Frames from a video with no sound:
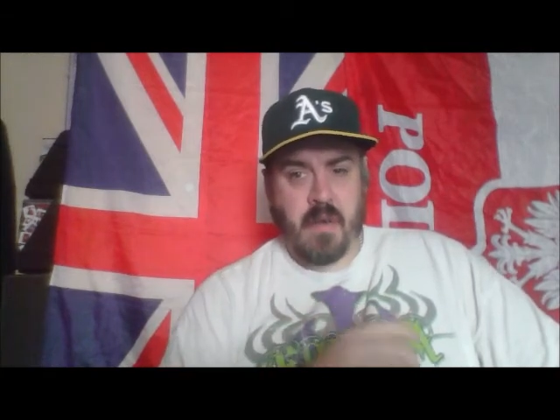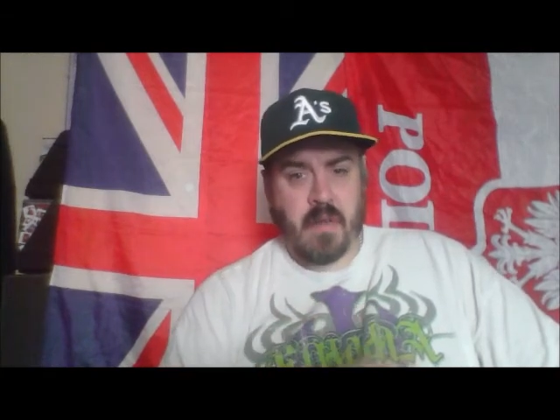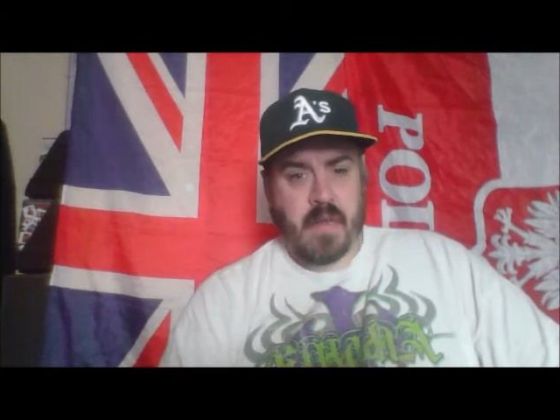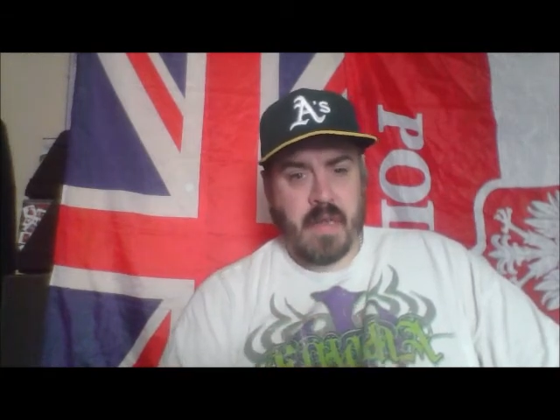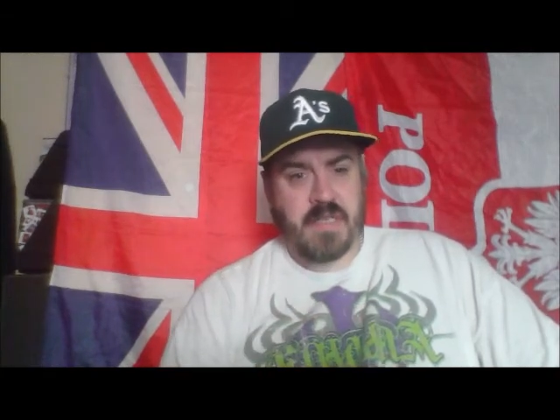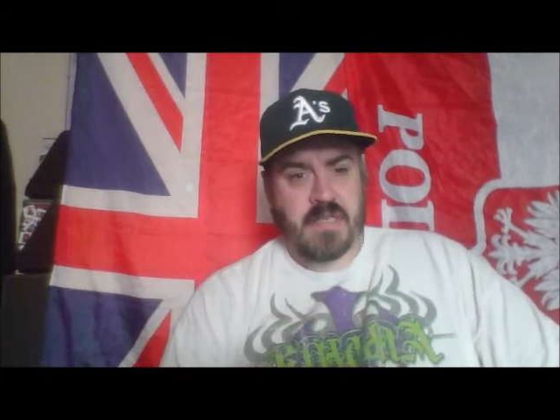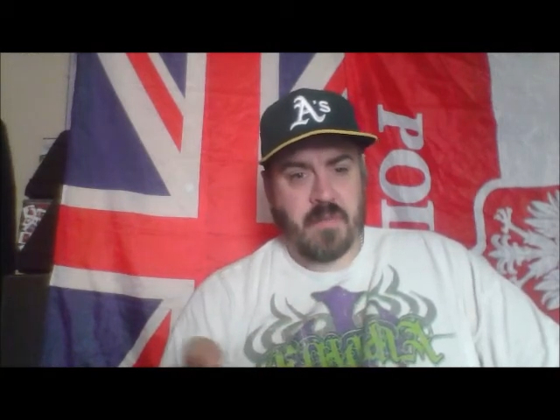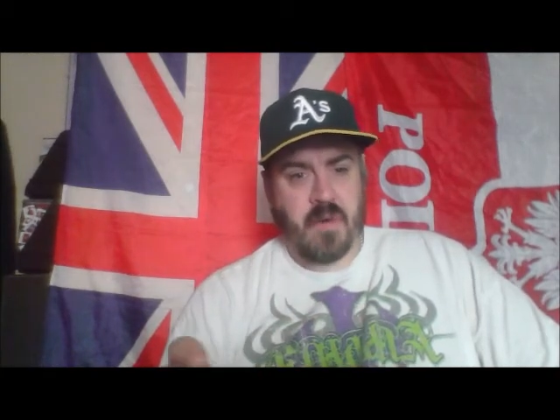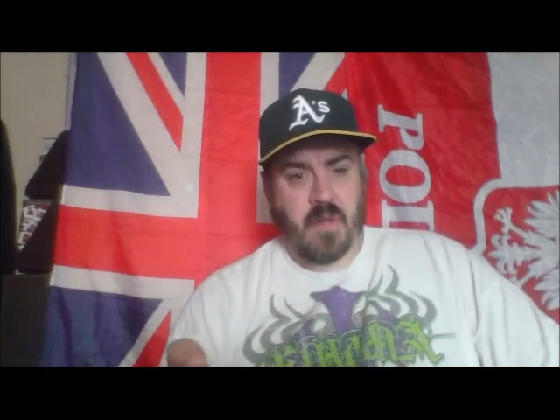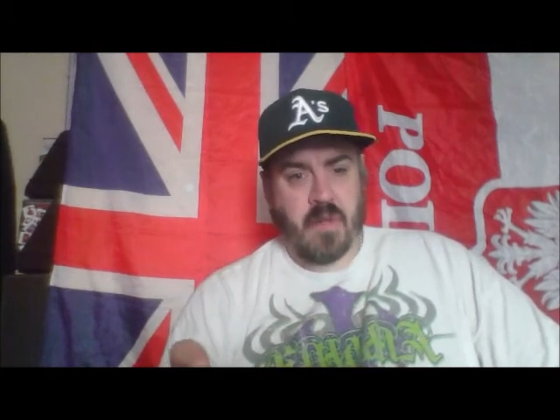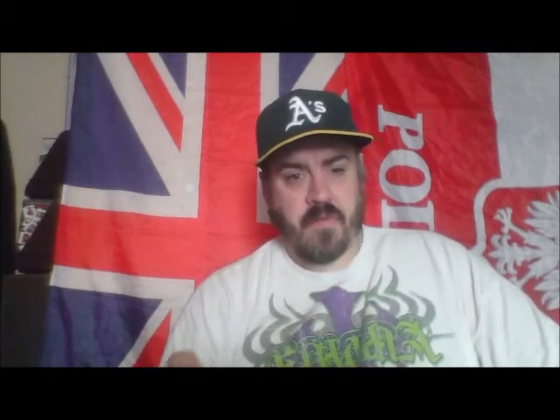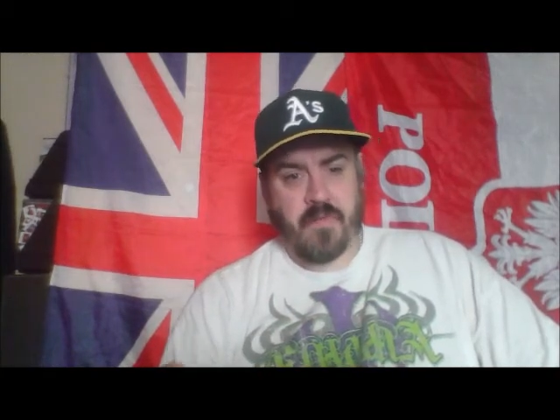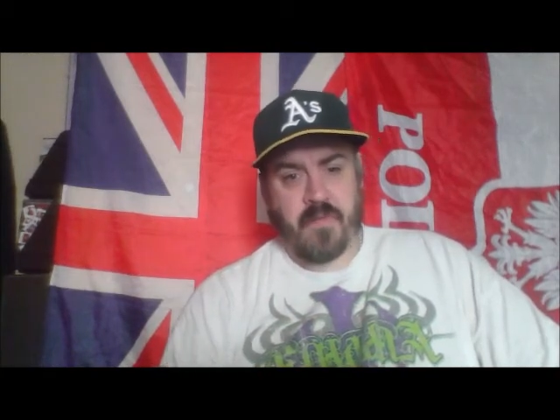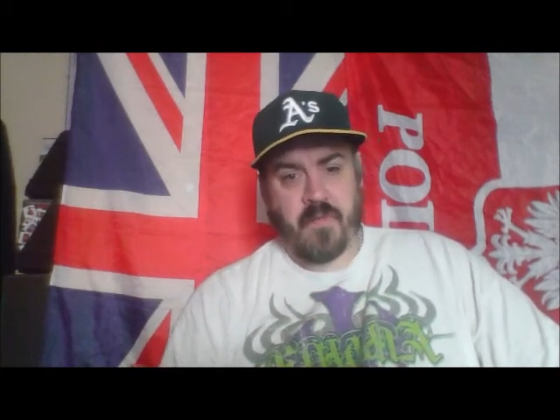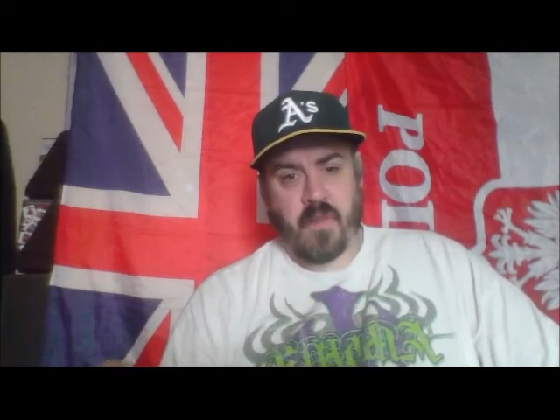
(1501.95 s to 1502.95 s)
lays them all
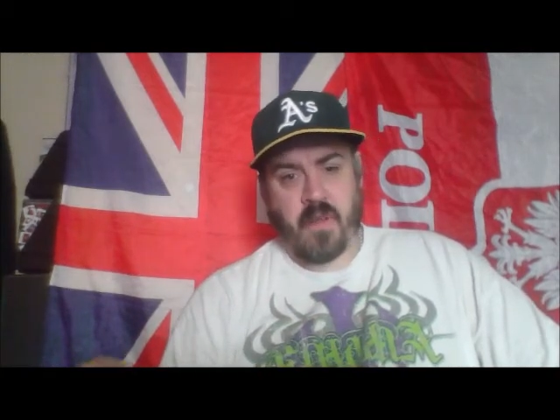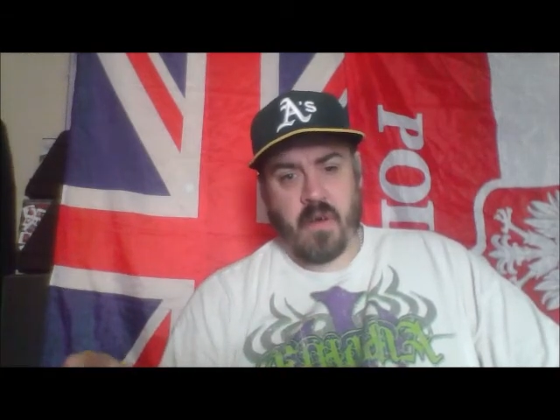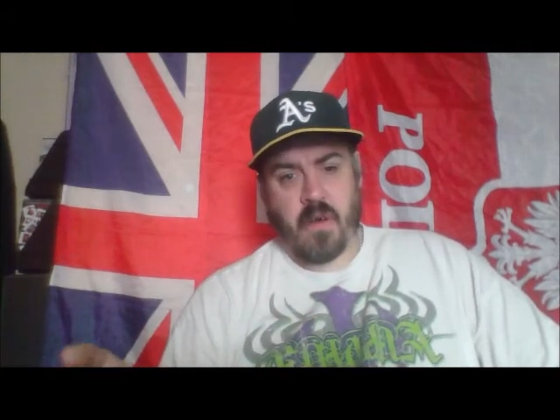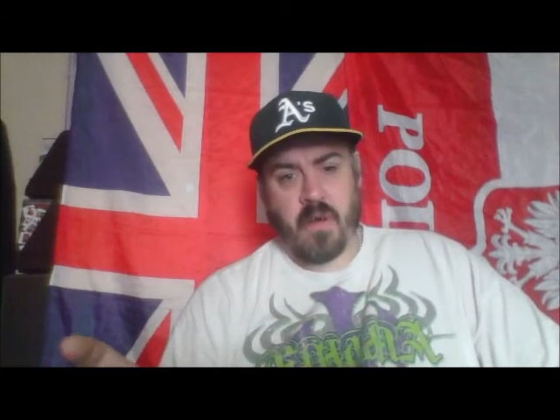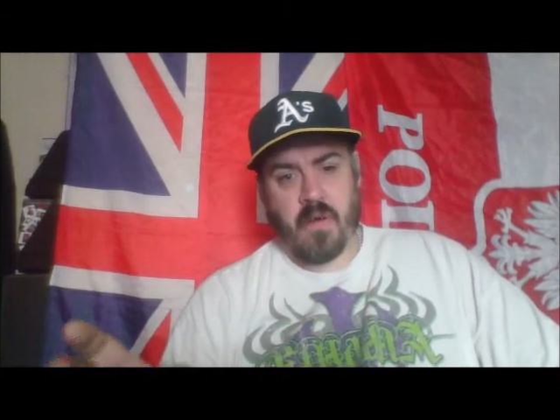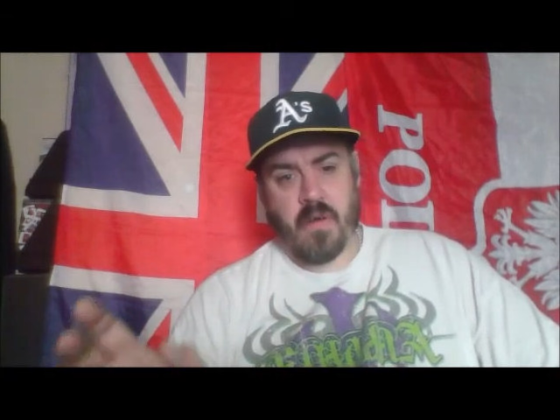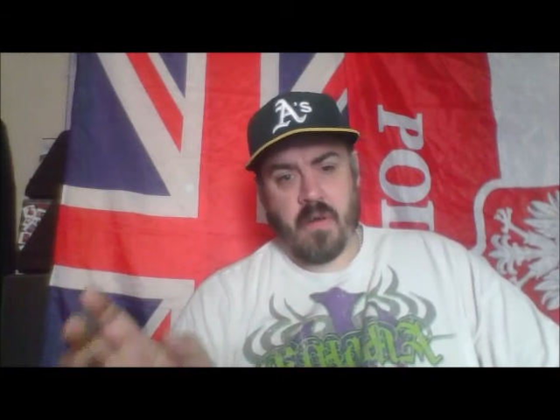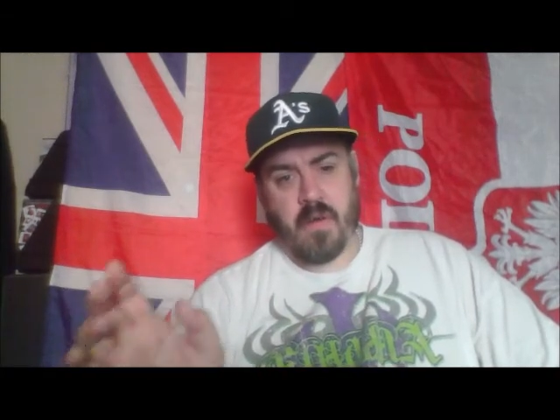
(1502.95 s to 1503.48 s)
on the floor,